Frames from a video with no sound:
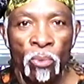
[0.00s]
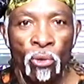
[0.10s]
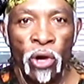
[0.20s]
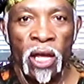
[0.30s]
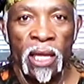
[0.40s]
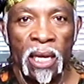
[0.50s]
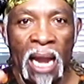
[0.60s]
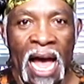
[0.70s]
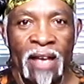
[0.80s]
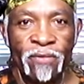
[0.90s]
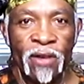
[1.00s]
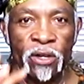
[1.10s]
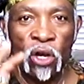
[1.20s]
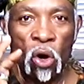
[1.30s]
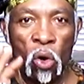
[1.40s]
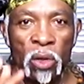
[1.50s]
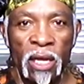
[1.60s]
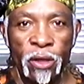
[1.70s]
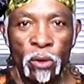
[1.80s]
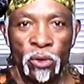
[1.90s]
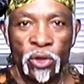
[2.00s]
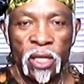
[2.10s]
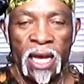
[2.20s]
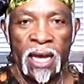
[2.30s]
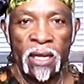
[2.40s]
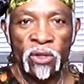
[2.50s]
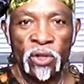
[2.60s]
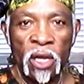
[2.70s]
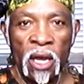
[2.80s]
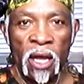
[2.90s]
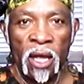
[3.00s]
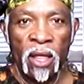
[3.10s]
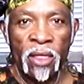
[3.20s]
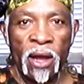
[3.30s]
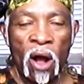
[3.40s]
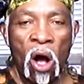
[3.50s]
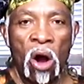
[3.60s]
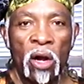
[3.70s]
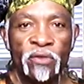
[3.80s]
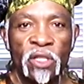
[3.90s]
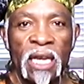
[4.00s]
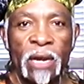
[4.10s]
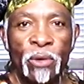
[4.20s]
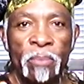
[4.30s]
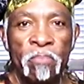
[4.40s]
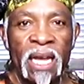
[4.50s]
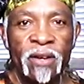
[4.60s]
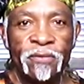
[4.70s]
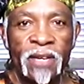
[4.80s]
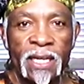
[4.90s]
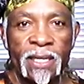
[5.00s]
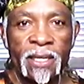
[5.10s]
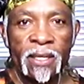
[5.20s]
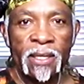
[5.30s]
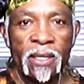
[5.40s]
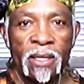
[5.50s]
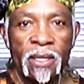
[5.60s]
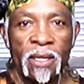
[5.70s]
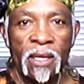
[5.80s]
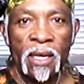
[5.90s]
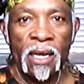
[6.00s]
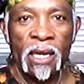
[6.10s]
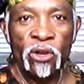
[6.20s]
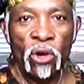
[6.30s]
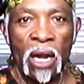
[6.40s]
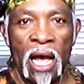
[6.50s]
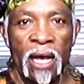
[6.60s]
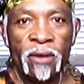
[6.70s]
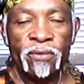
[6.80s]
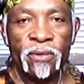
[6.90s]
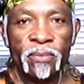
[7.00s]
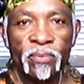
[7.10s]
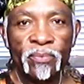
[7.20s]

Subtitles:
Breathe life into only those things that are of sacred benefit in your life.